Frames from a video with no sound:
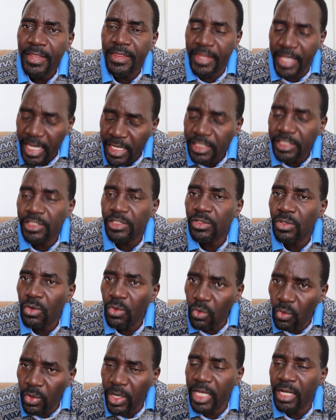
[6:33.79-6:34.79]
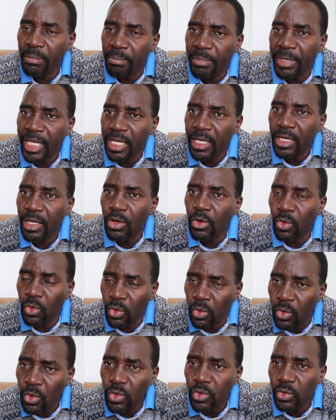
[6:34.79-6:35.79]
this will be
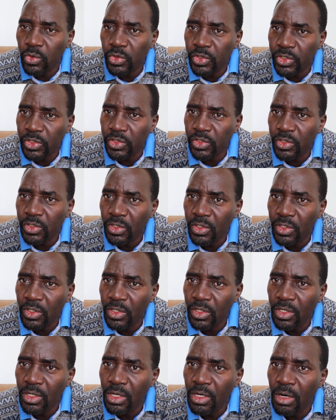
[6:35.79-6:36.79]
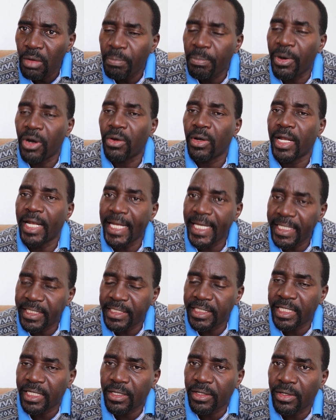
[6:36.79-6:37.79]
Uhuru's
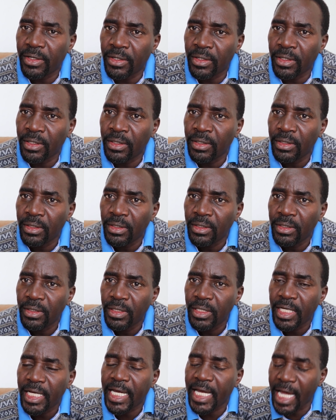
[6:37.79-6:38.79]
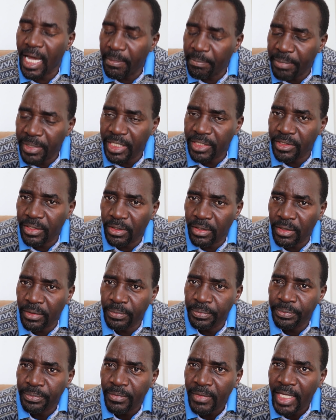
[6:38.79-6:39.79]
political capital.
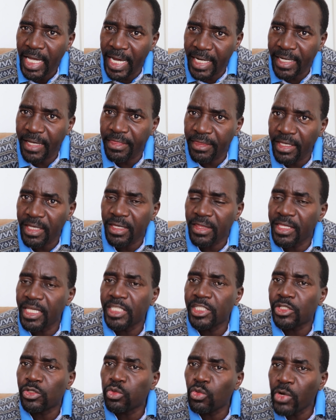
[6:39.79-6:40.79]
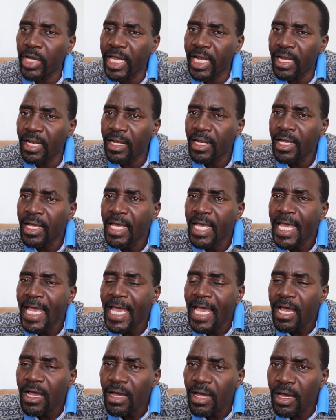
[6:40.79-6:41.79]
And I think this will
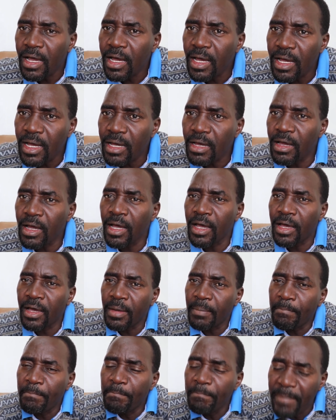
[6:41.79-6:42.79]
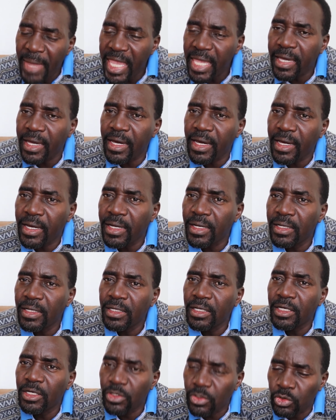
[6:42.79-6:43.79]
make
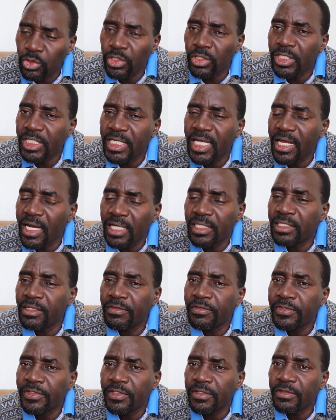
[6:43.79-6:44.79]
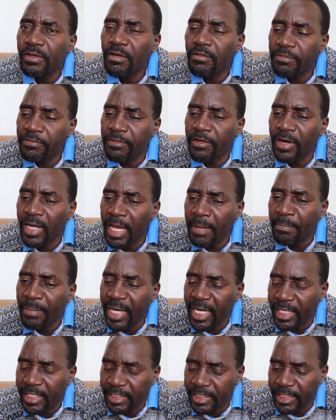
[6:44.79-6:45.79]
Ruto's narratives fall
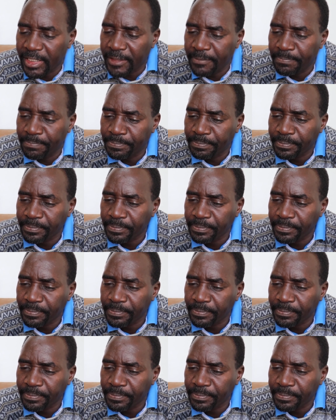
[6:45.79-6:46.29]
apart.